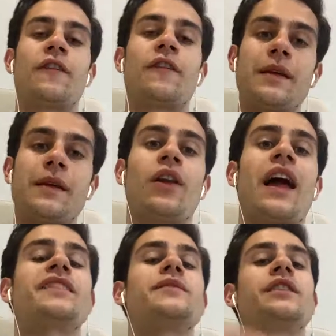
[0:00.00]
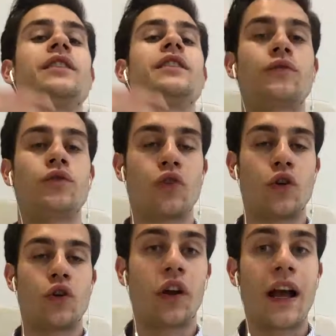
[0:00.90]
So if people ask me,
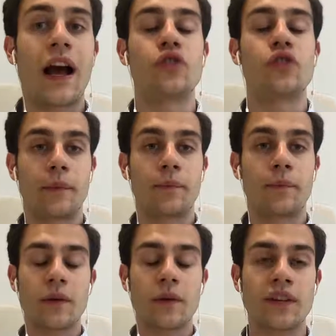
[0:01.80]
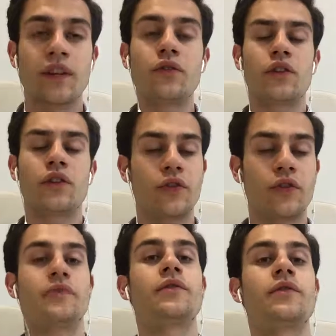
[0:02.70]
do you work out during the push-ups? Yes, I do. I do
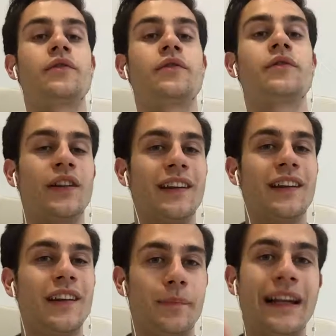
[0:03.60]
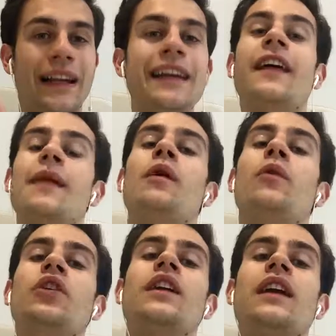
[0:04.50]
push-ups. But the belief that I'm a
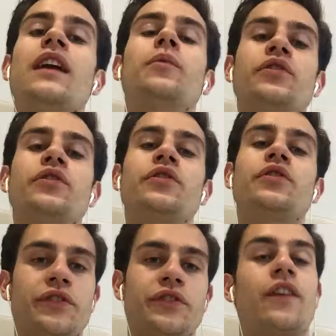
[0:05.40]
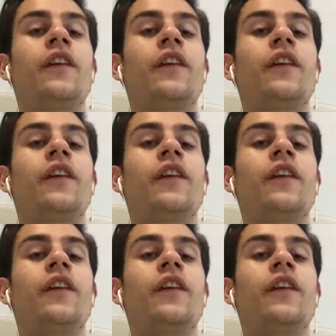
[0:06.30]
working out person was there.